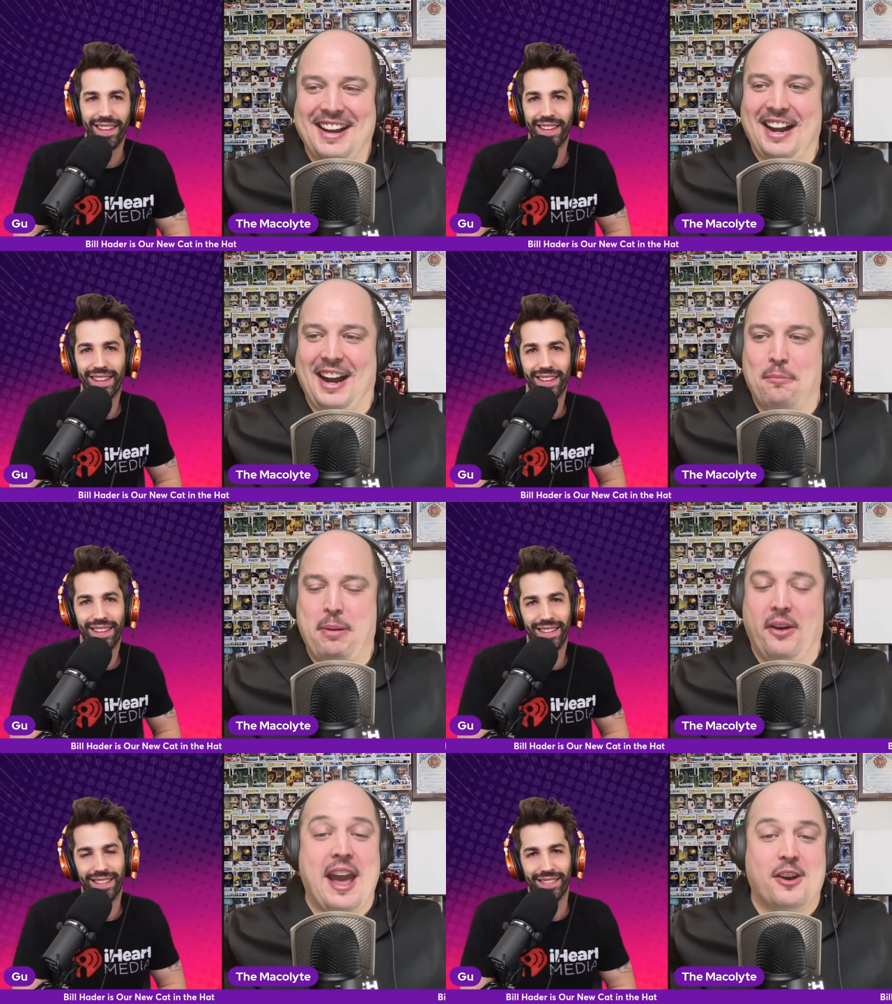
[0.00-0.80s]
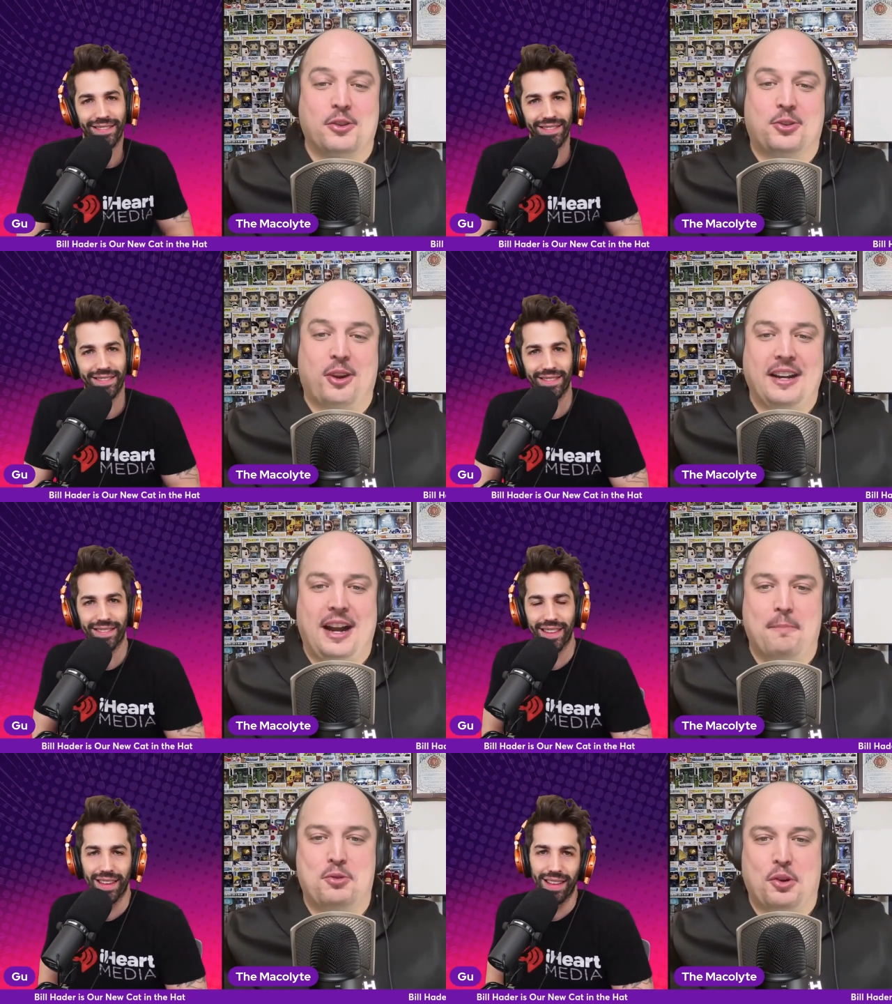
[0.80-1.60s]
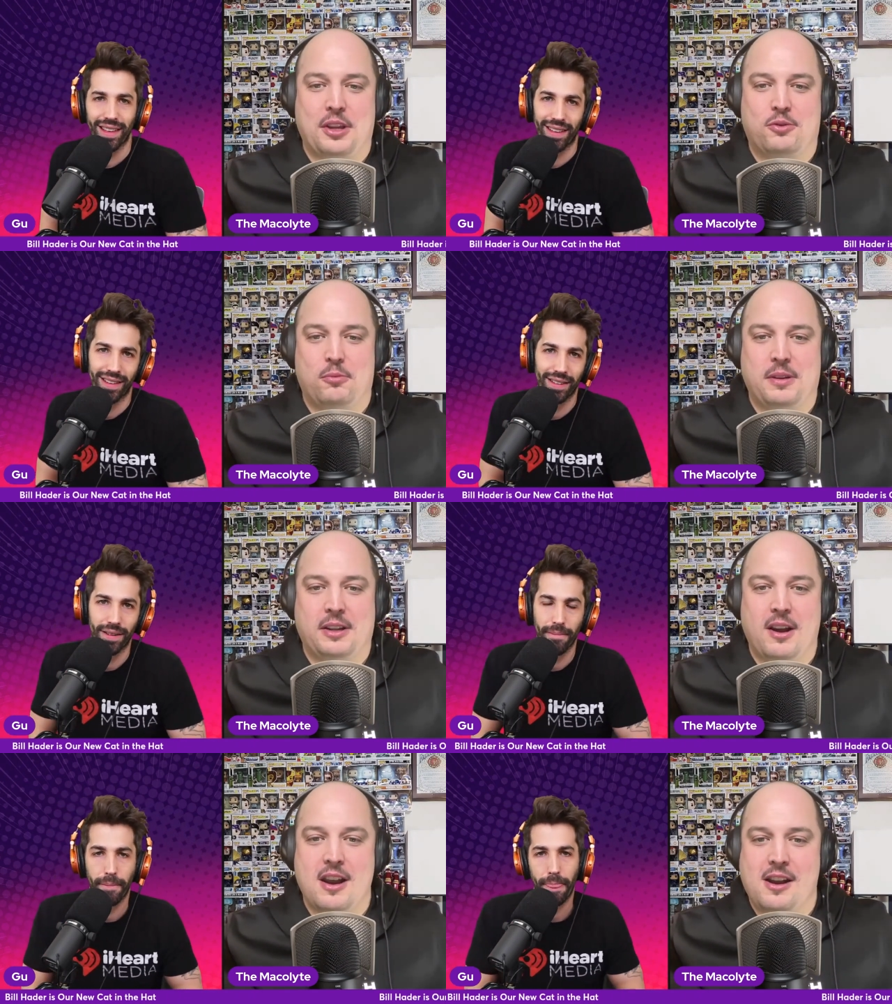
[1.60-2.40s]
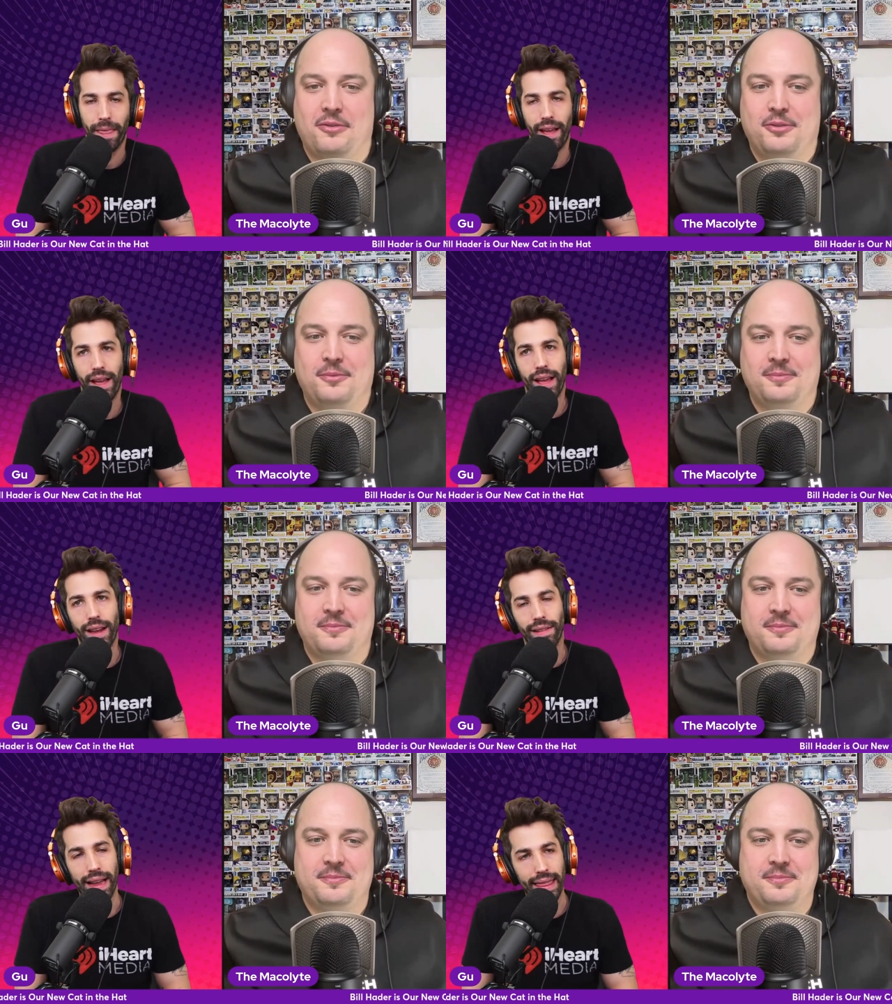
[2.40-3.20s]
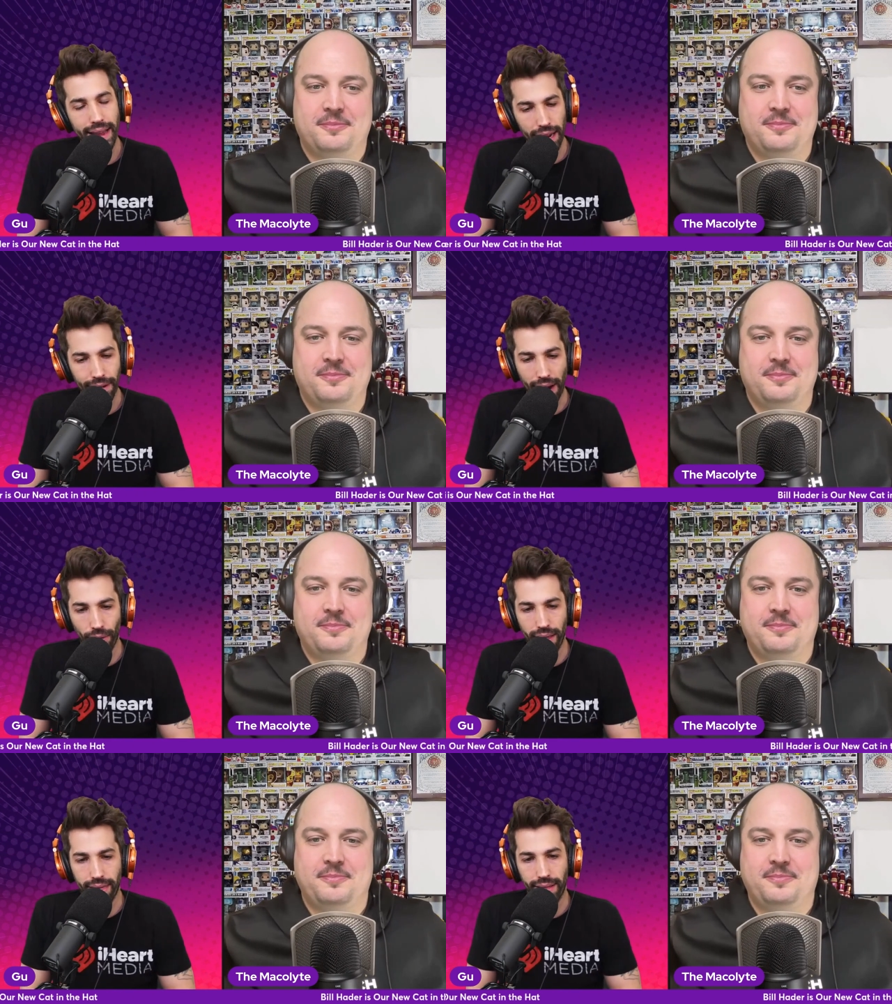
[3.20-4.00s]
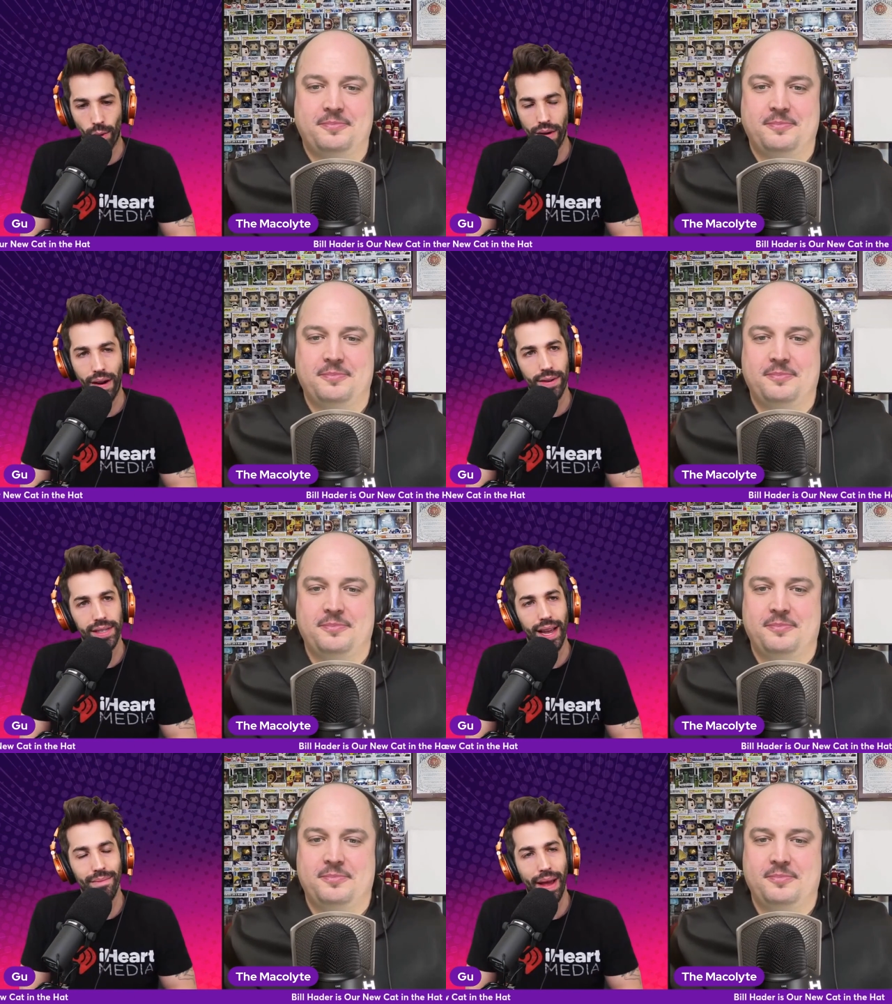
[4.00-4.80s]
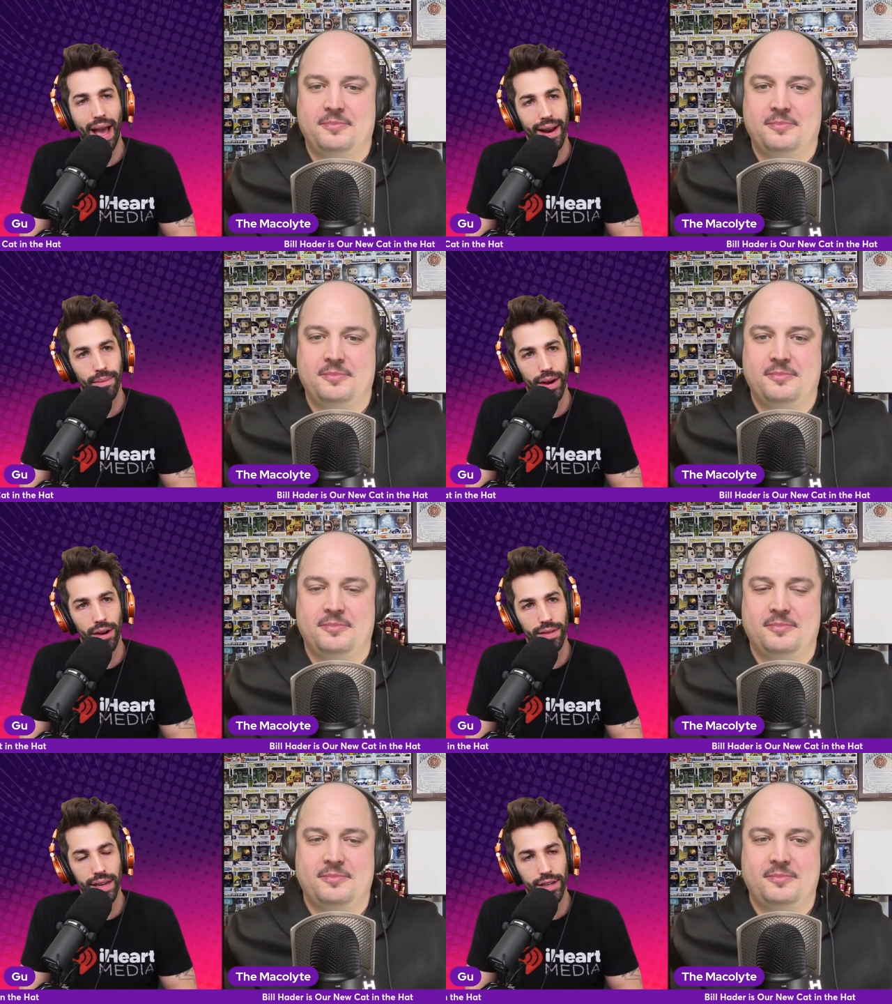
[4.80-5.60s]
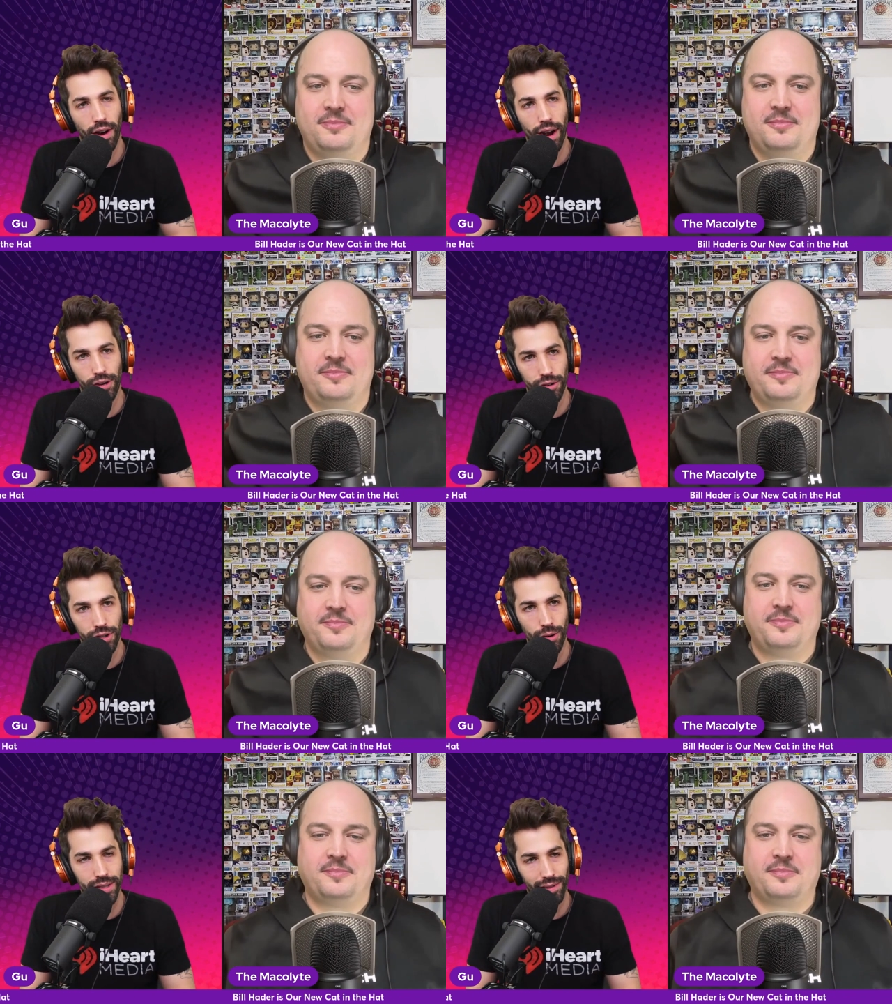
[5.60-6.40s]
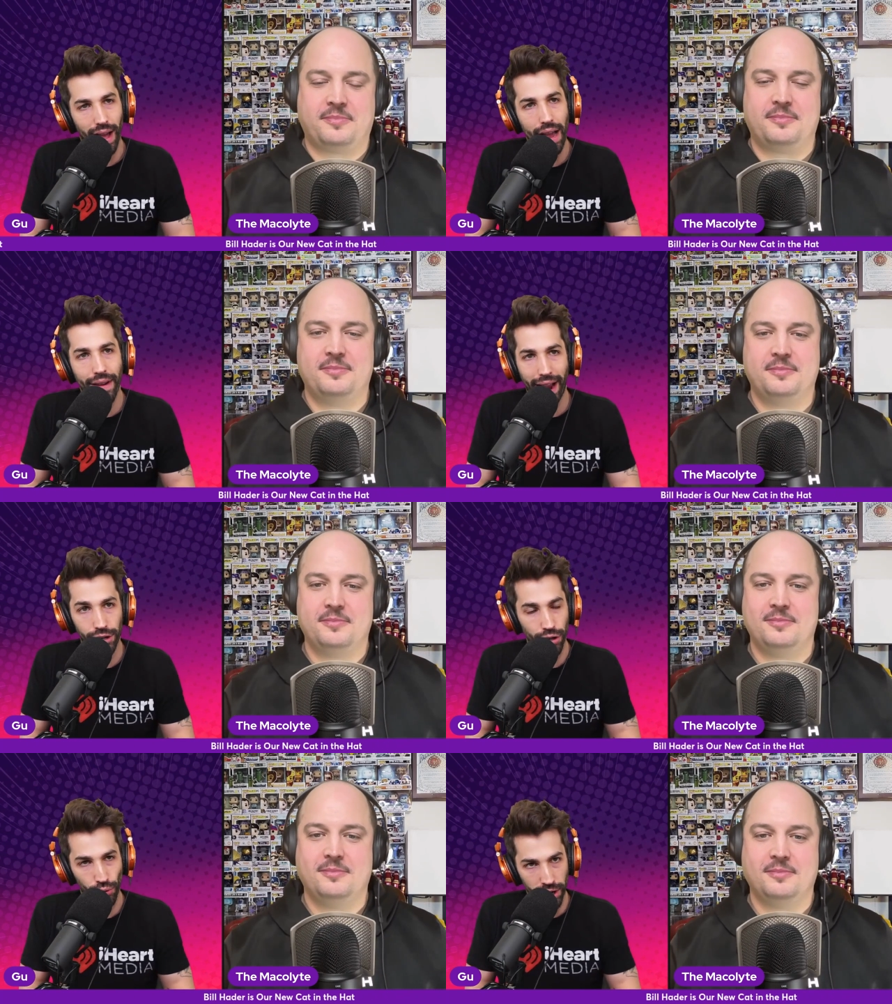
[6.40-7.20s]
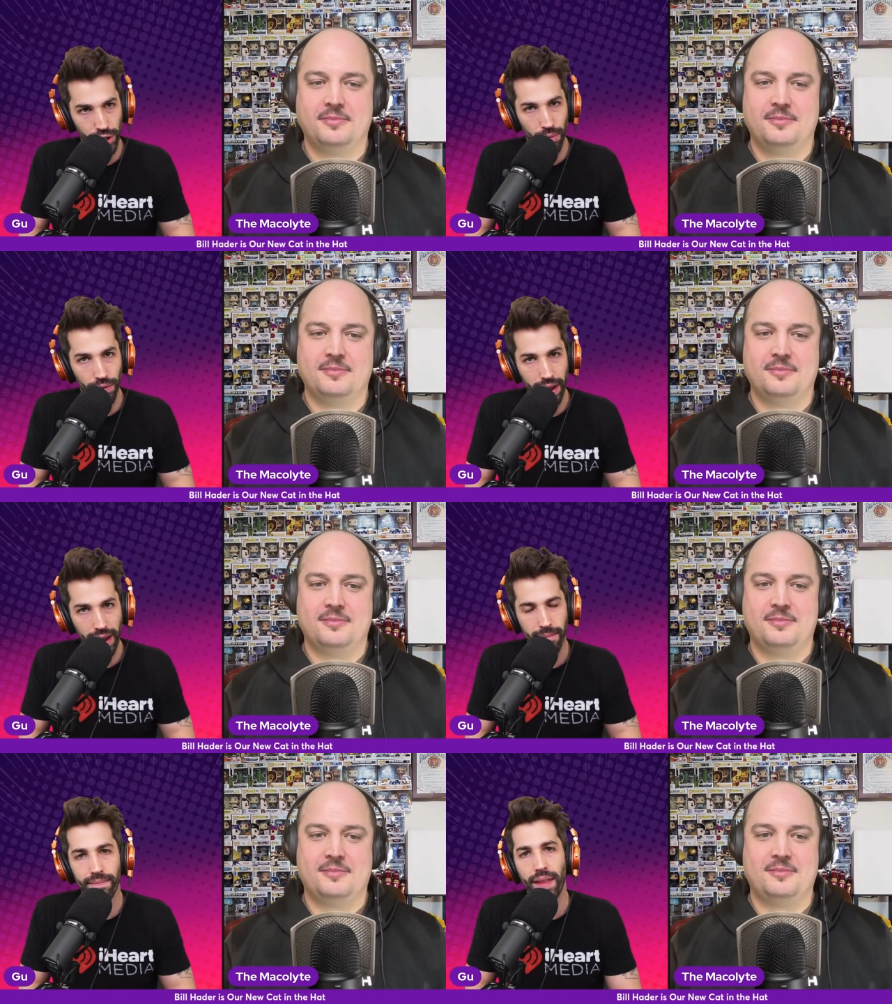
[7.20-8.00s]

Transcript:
Speaker 1: uh, Bill Hader's great. I'm sure this will be good enough.
Speaker 2: Like, think of everything that we've ever said bad about the Dr. Seuss live action Grinch movie